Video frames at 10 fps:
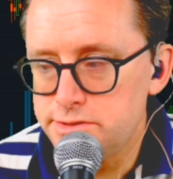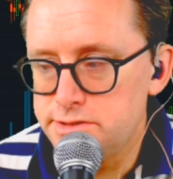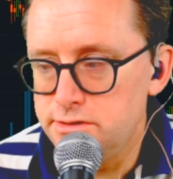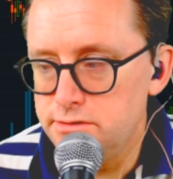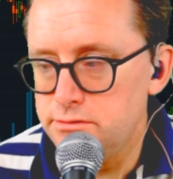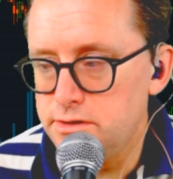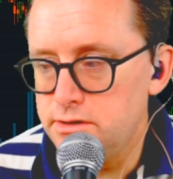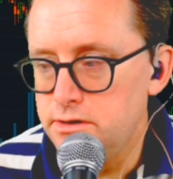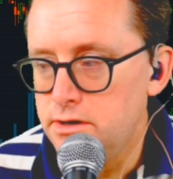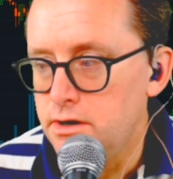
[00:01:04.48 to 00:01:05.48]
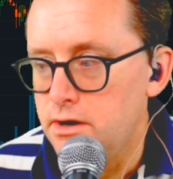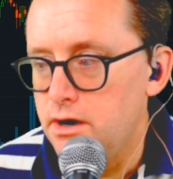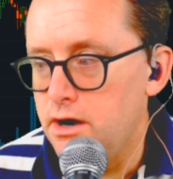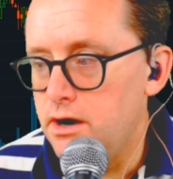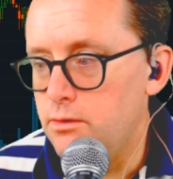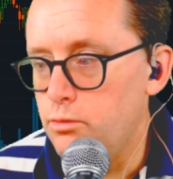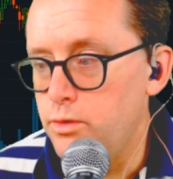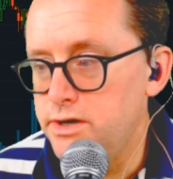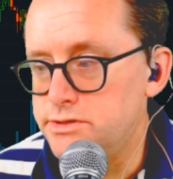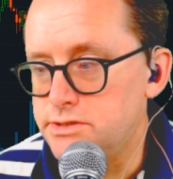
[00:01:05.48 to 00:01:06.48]
to you that
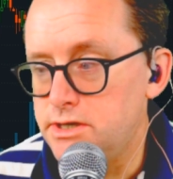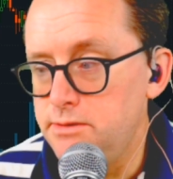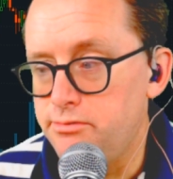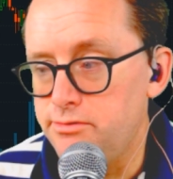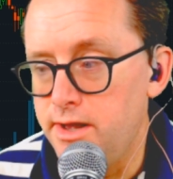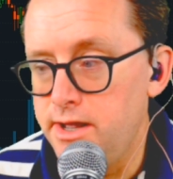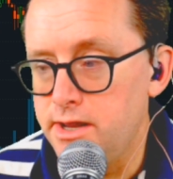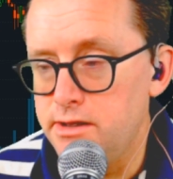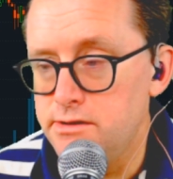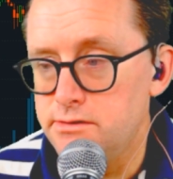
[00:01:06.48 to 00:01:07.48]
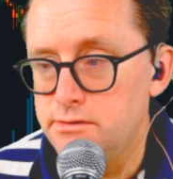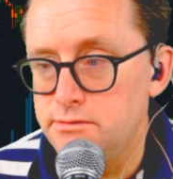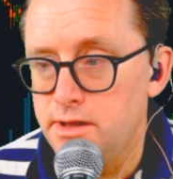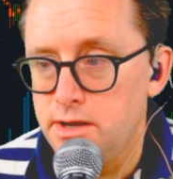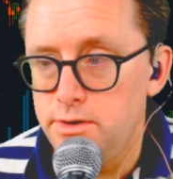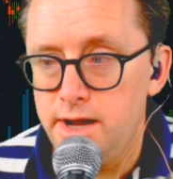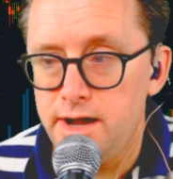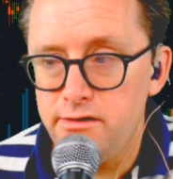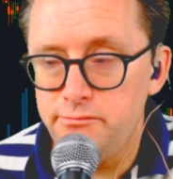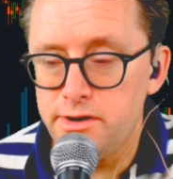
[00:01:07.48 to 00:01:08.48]
we just keep playing it like we
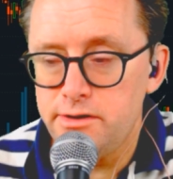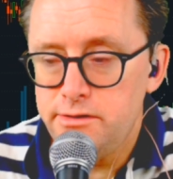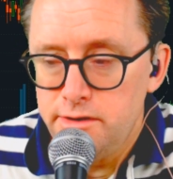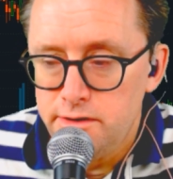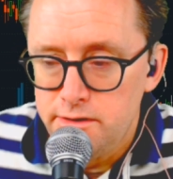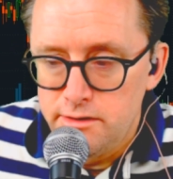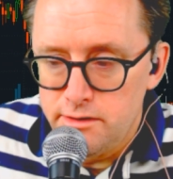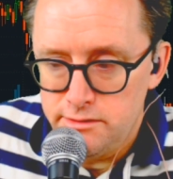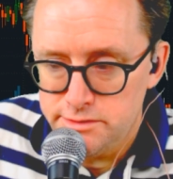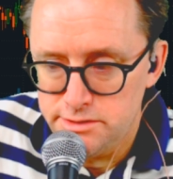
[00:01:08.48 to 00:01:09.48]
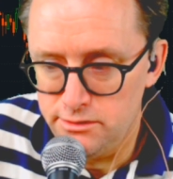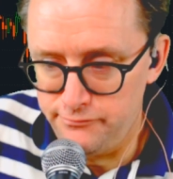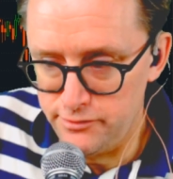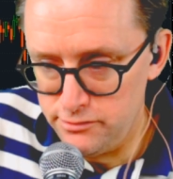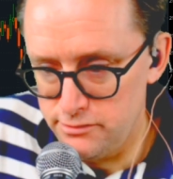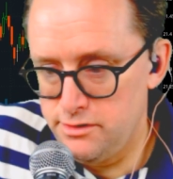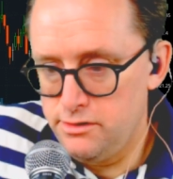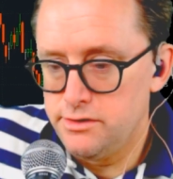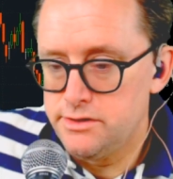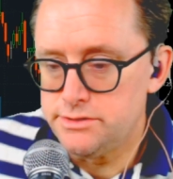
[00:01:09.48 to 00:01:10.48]
have been until further
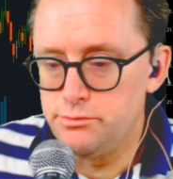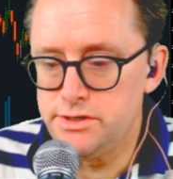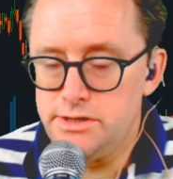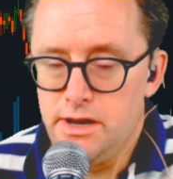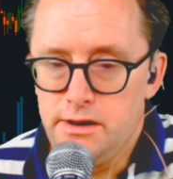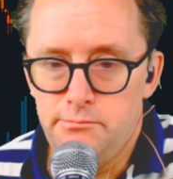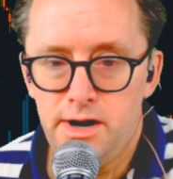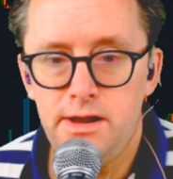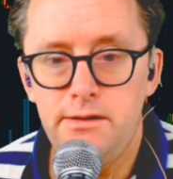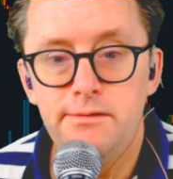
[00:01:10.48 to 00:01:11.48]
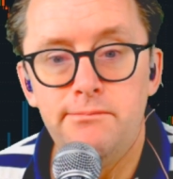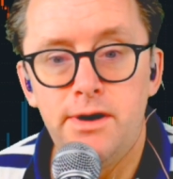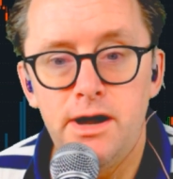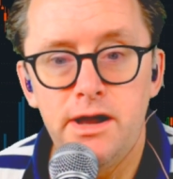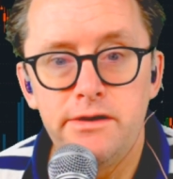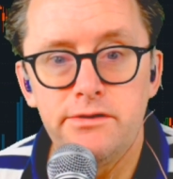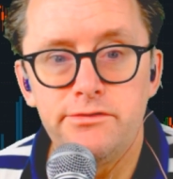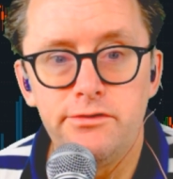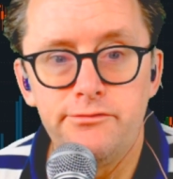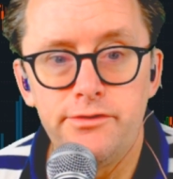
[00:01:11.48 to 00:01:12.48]
notice, which in my mind,
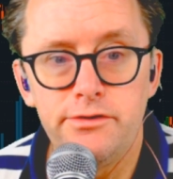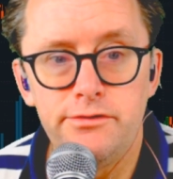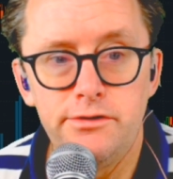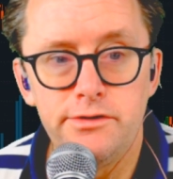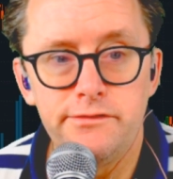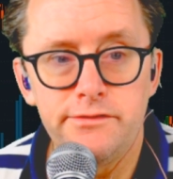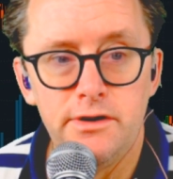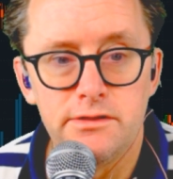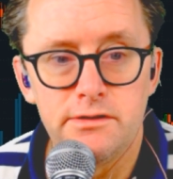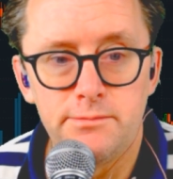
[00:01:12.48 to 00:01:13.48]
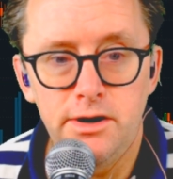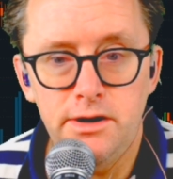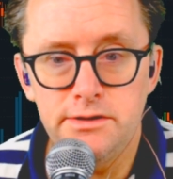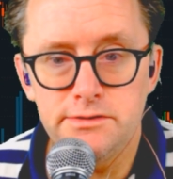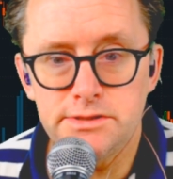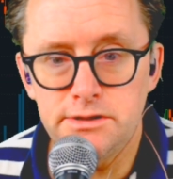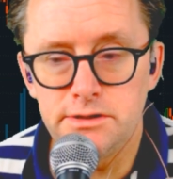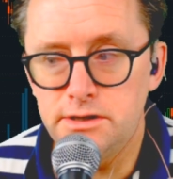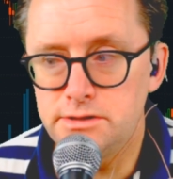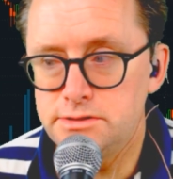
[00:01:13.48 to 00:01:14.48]
until further notice, the market's going
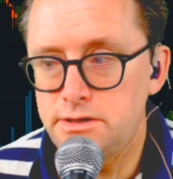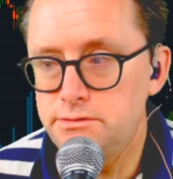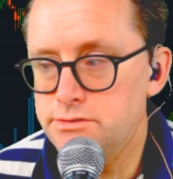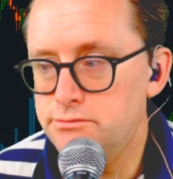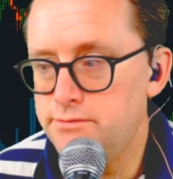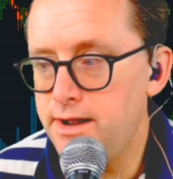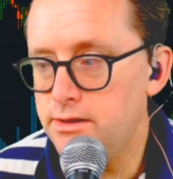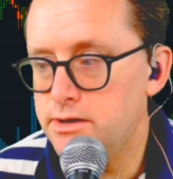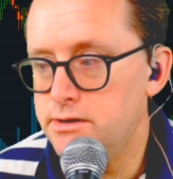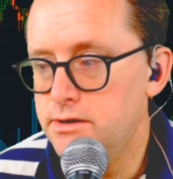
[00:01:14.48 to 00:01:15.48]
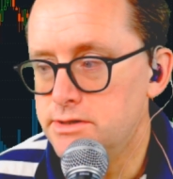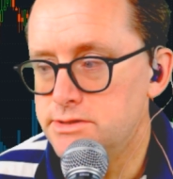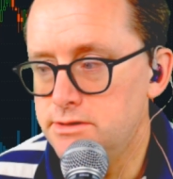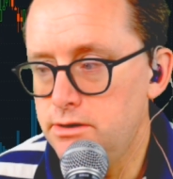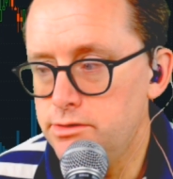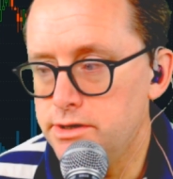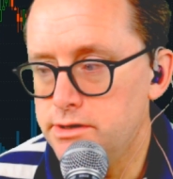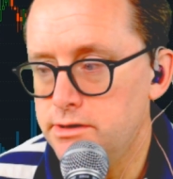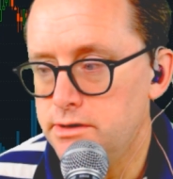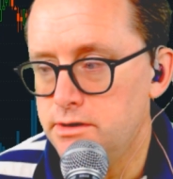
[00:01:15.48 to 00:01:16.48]
to continue to rally slowly.
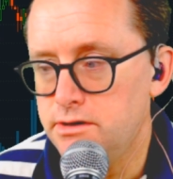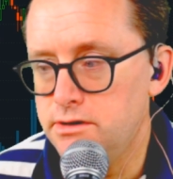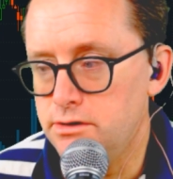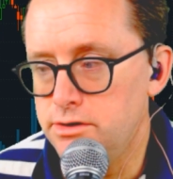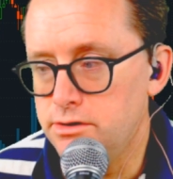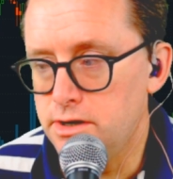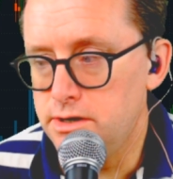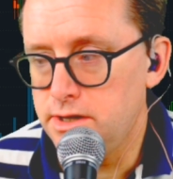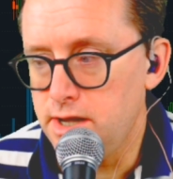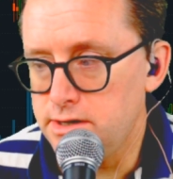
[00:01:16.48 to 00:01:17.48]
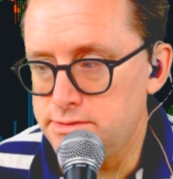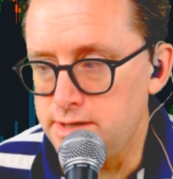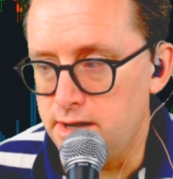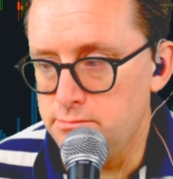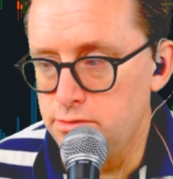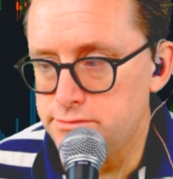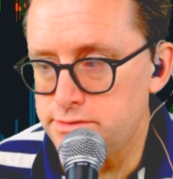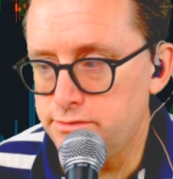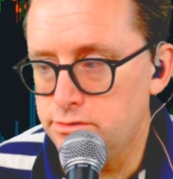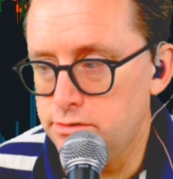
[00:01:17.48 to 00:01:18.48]
You're going to get down moves,
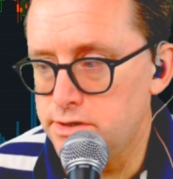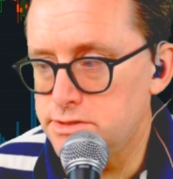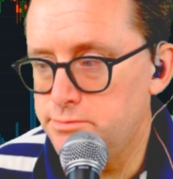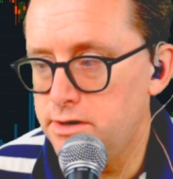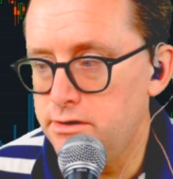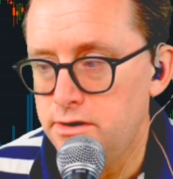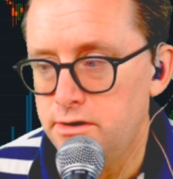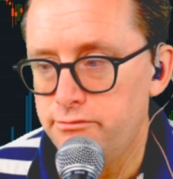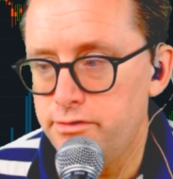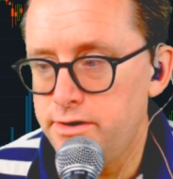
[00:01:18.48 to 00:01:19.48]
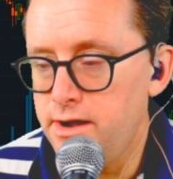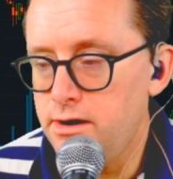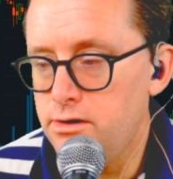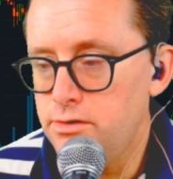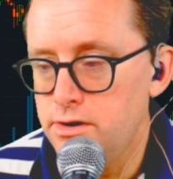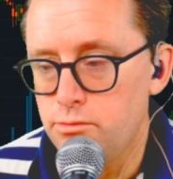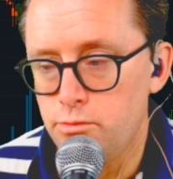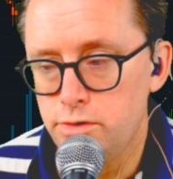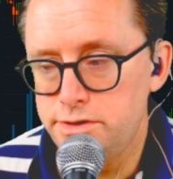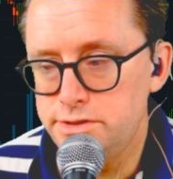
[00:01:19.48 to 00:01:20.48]
of course, but for now,
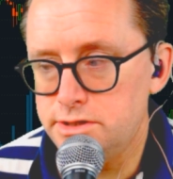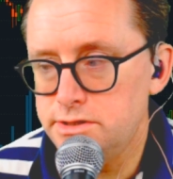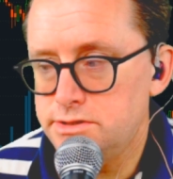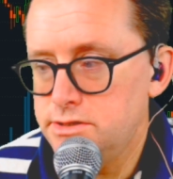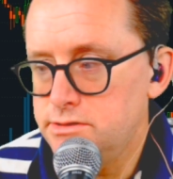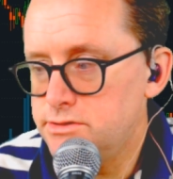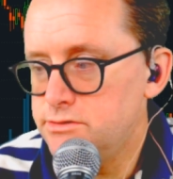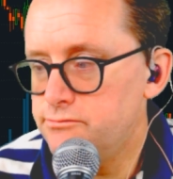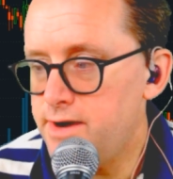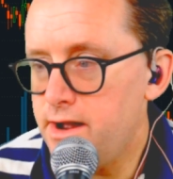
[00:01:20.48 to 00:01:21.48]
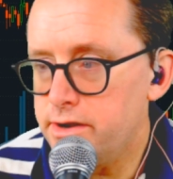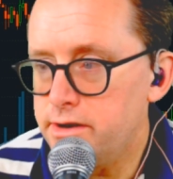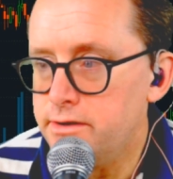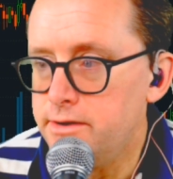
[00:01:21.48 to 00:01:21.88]
we're just continue to rally.